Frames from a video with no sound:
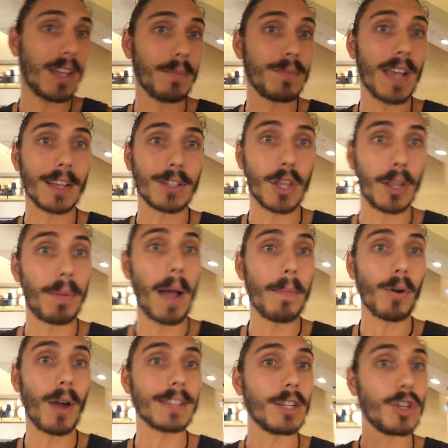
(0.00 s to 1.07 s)
subject, so the
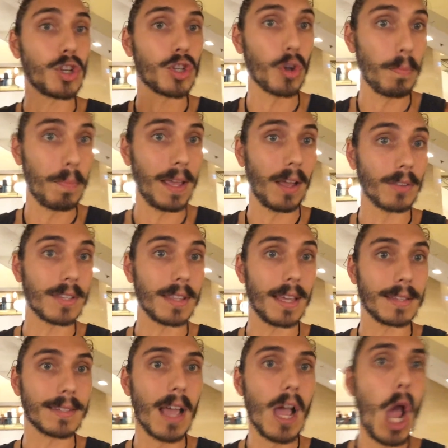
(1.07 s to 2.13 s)
paparazzi should be onto
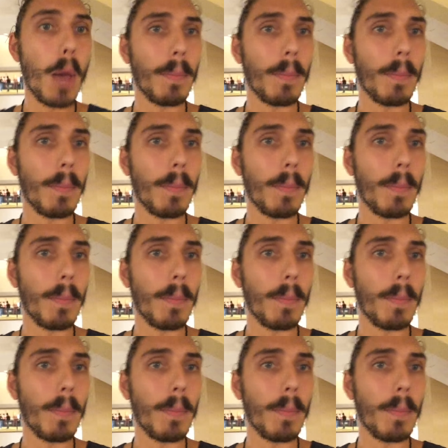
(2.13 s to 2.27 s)
this,